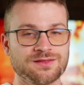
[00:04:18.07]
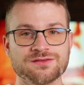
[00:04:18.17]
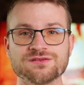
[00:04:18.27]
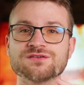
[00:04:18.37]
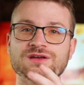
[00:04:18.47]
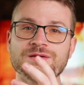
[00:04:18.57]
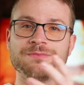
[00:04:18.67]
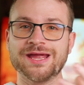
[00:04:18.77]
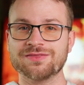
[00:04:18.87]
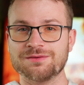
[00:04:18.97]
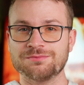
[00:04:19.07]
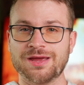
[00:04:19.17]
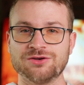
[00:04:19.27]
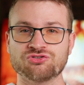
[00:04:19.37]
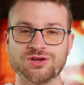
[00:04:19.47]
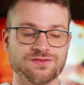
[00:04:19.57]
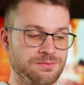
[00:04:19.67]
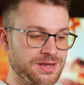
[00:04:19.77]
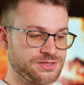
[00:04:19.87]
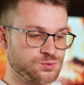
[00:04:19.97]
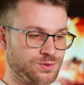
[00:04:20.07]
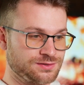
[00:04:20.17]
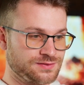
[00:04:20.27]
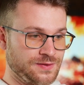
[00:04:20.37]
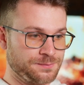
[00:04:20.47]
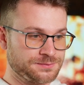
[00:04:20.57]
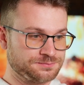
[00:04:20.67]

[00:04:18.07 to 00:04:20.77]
This is going to make them and treat them as one clip.